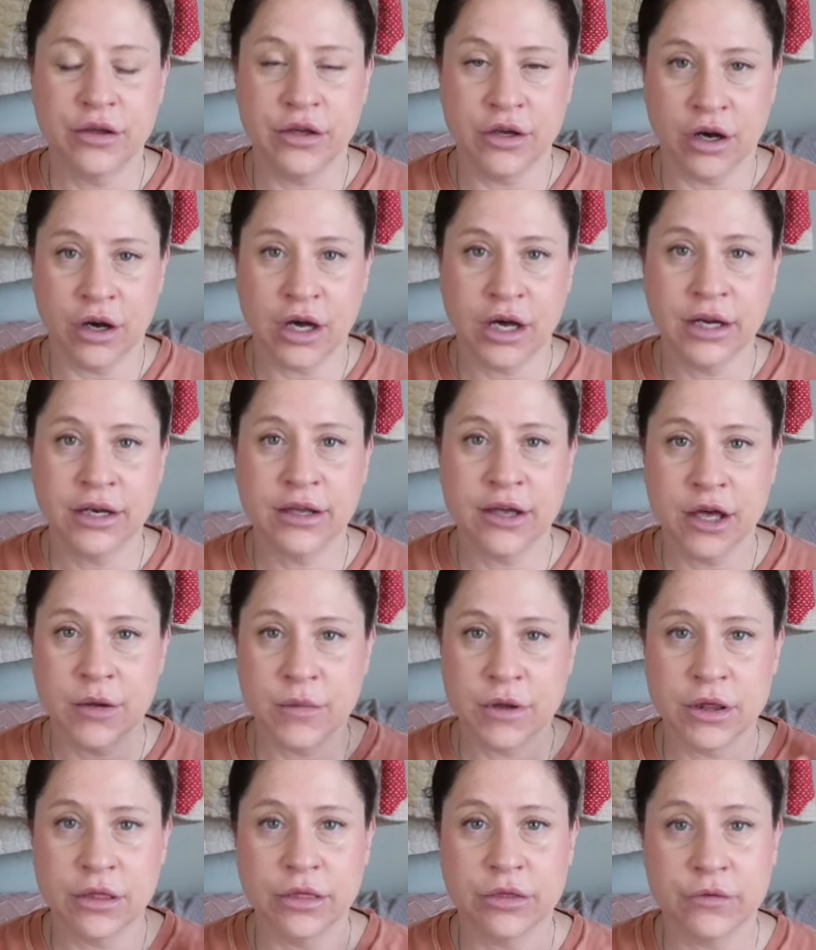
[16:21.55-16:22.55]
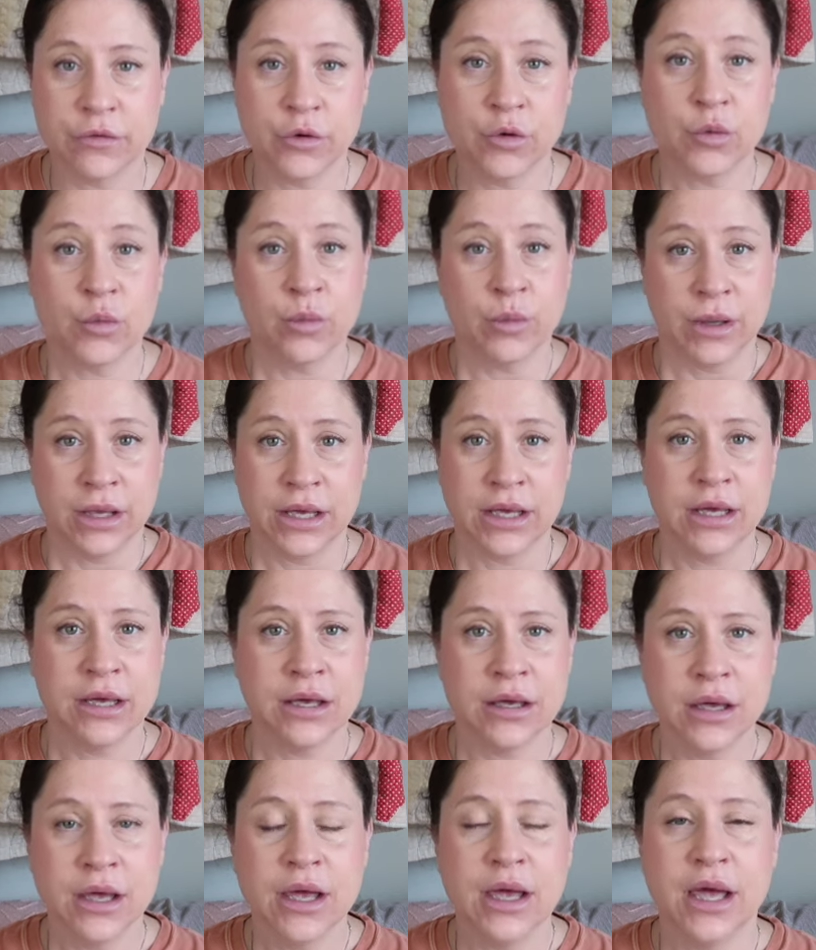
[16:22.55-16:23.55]
God coming through
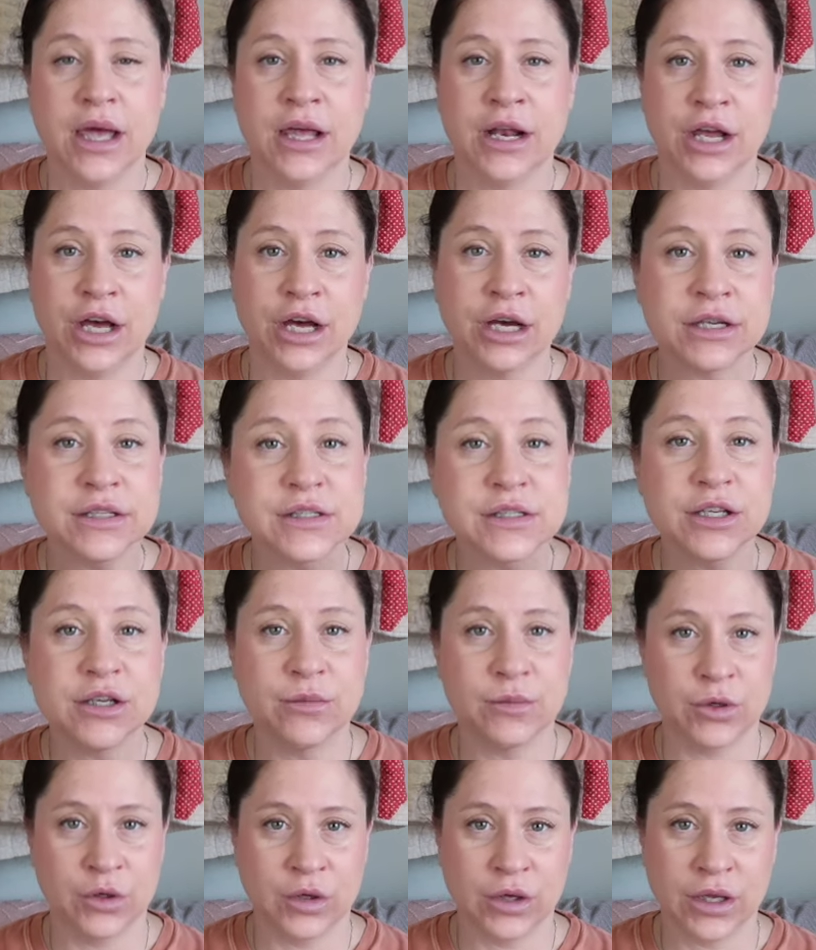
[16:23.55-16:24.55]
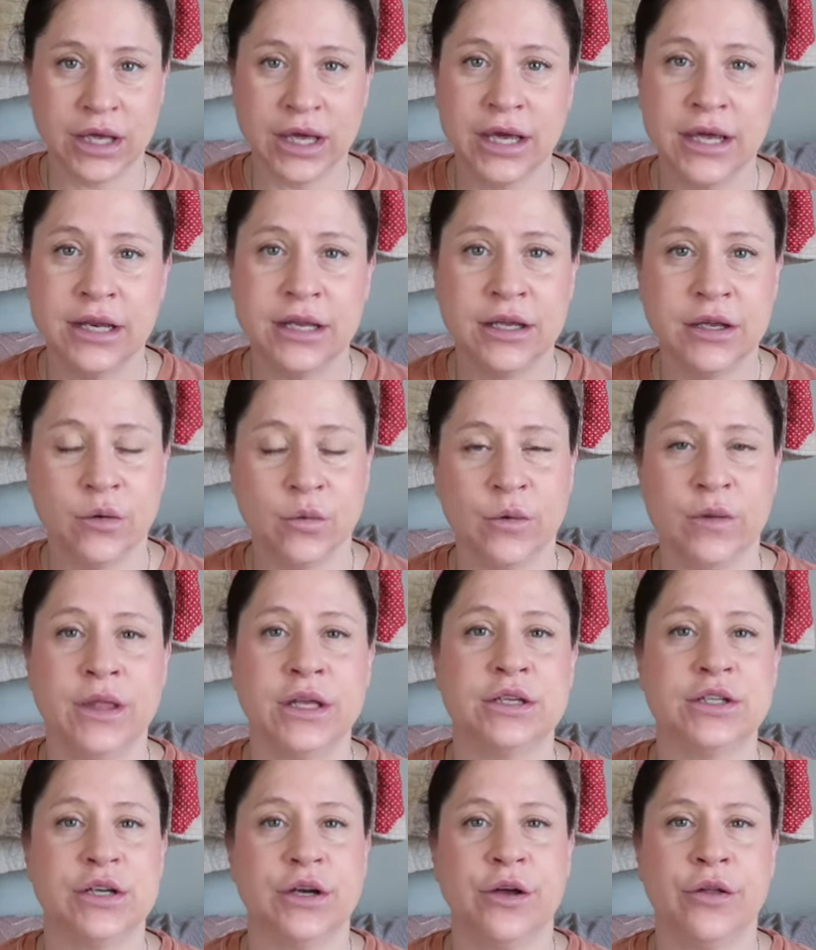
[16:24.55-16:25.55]
me and us communicating with
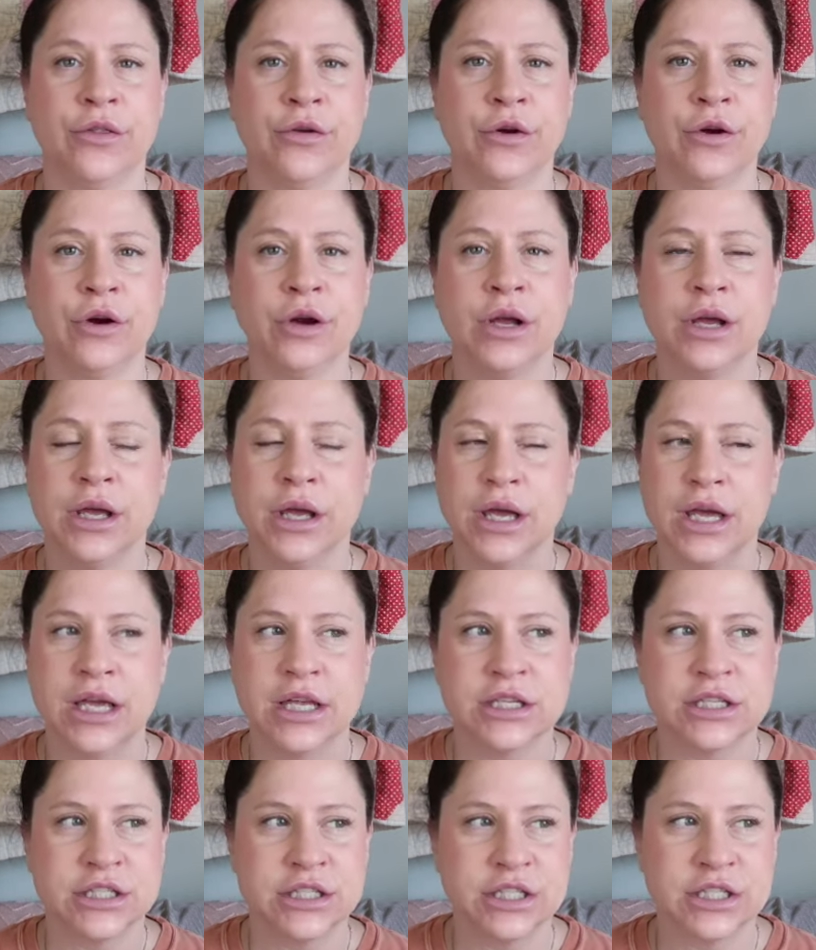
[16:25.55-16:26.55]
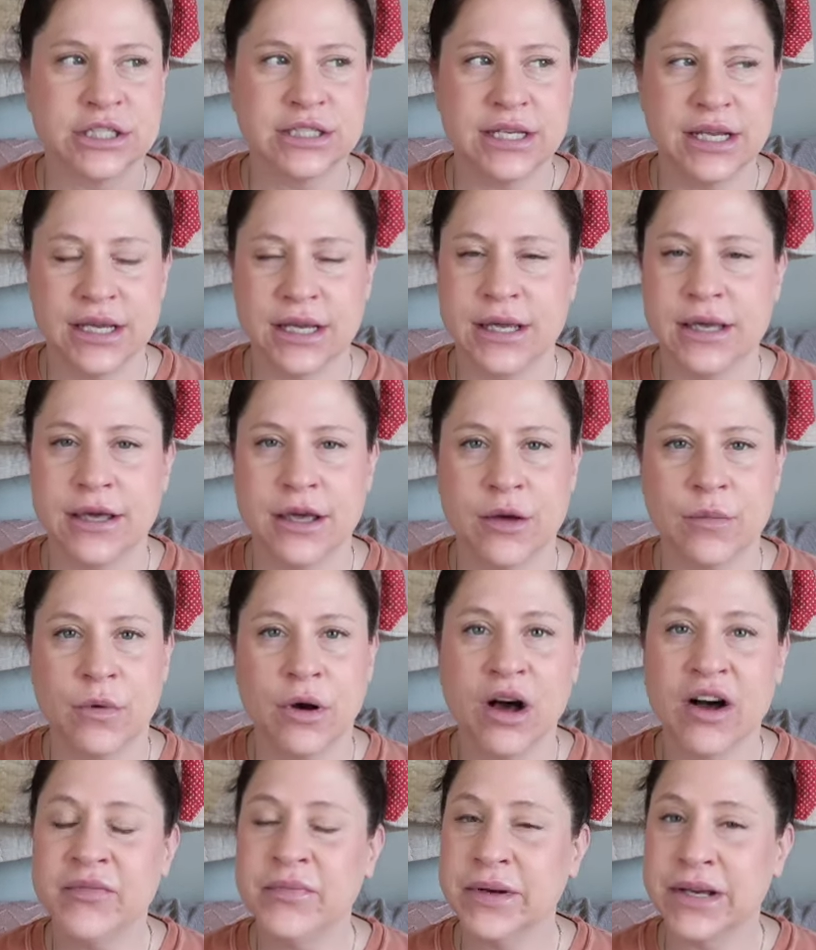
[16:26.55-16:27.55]
each other is just ticking him
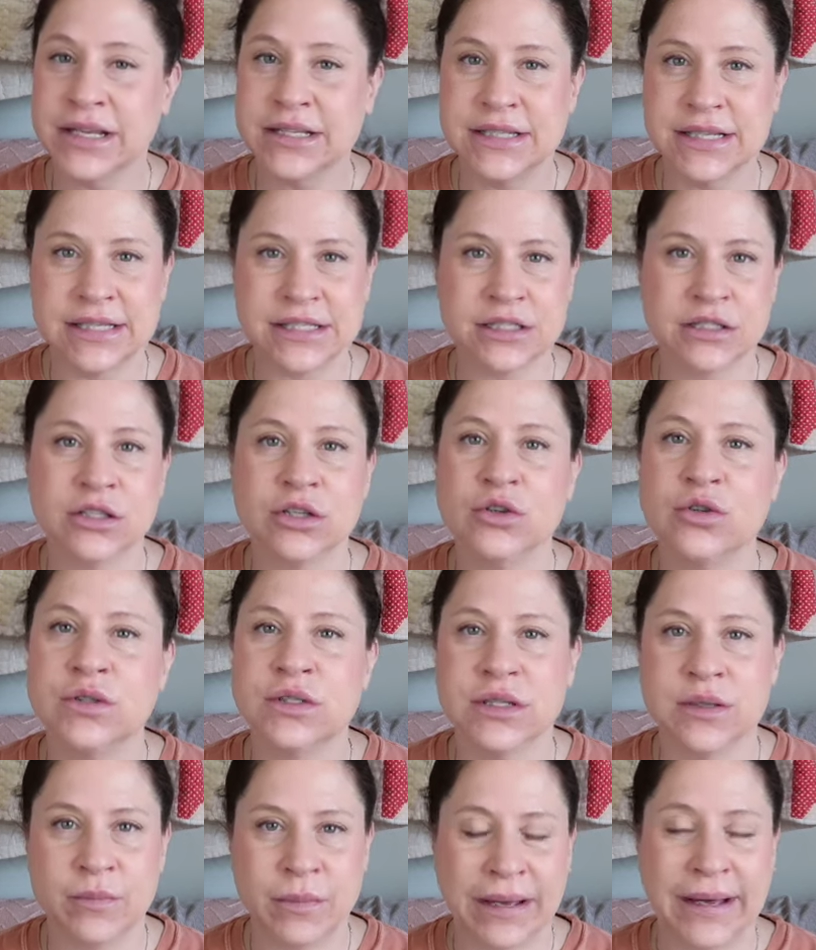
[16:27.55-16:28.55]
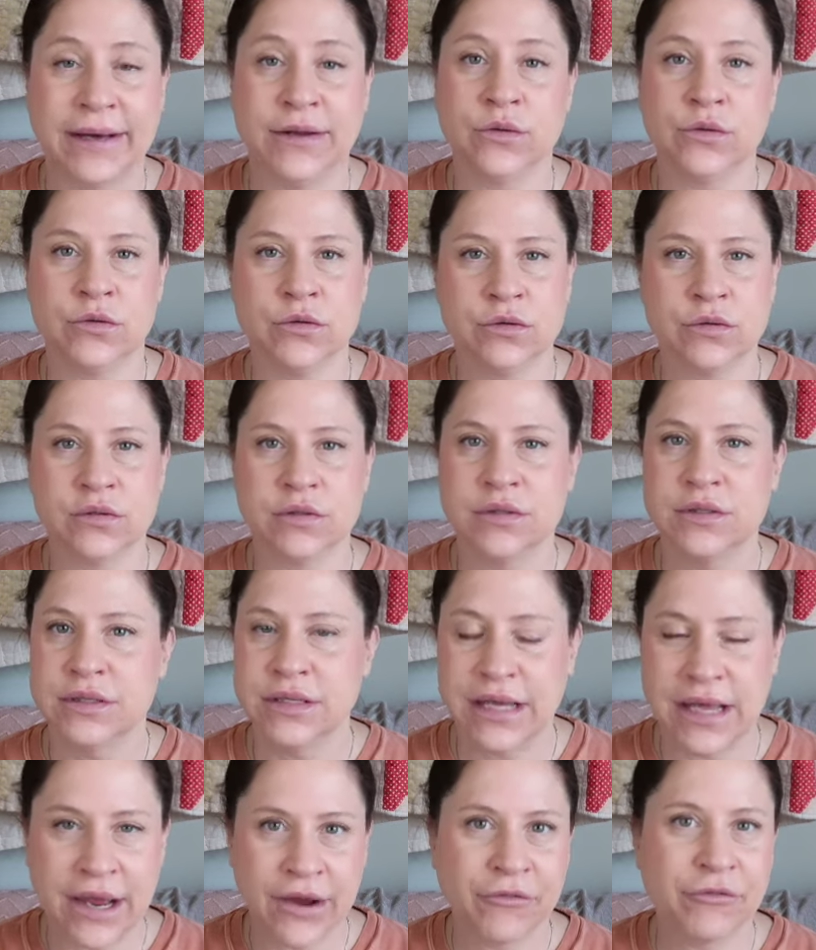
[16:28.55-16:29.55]
off, because he's losing battles
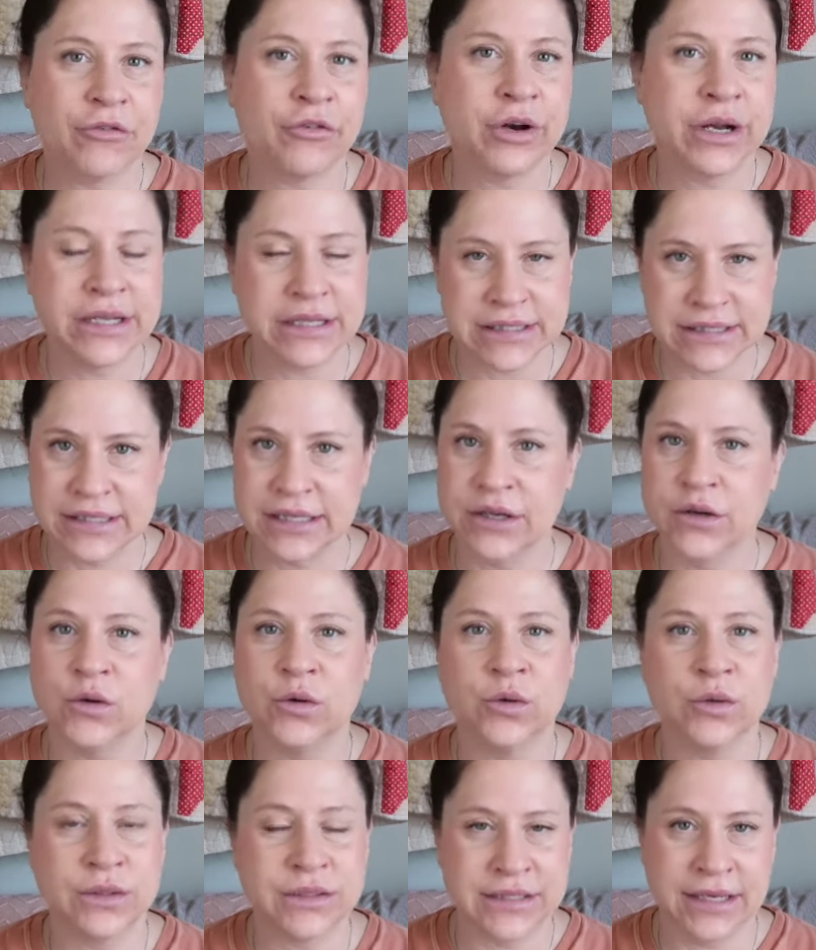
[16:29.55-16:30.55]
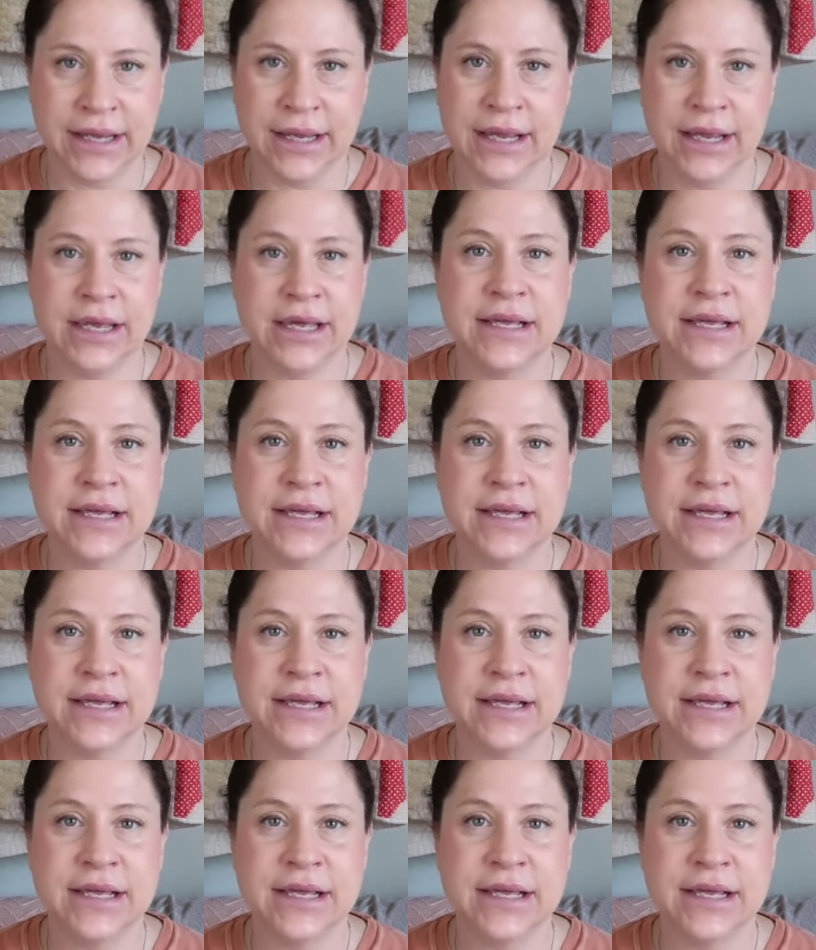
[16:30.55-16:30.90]
every single day.